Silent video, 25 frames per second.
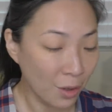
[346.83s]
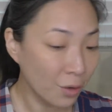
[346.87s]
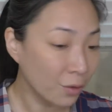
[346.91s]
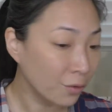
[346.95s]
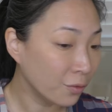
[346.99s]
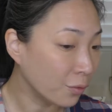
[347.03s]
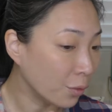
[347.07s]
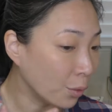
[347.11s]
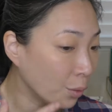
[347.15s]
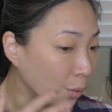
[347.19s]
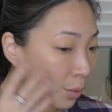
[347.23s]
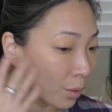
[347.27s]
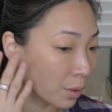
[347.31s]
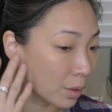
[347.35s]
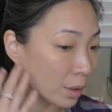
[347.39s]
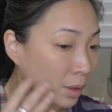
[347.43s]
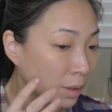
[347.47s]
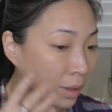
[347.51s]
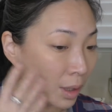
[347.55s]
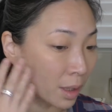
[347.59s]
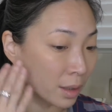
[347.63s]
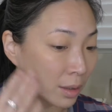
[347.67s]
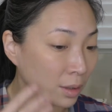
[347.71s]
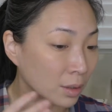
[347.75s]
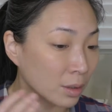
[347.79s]

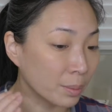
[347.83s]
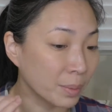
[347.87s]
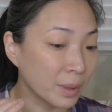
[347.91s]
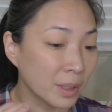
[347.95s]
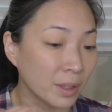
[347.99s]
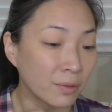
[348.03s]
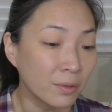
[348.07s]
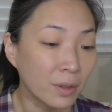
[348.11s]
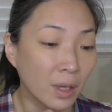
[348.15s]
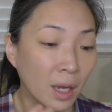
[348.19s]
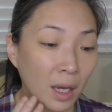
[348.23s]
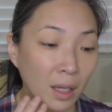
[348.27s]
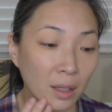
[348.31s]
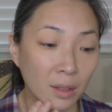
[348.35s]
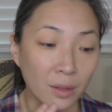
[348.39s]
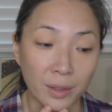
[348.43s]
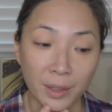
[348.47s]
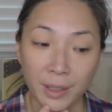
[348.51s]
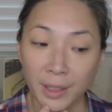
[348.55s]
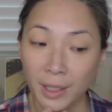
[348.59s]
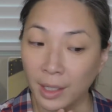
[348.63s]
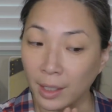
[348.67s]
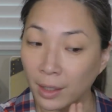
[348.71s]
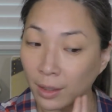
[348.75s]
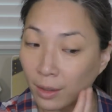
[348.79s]
for a little bit of color
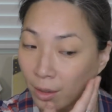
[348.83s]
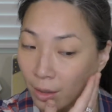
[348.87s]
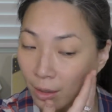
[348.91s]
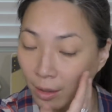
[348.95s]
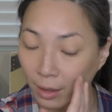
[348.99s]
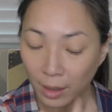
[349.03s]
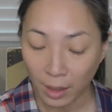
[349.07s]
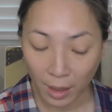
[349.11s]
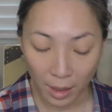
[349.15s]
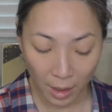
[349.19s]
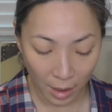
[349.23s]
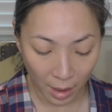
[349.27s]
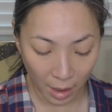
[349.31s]
here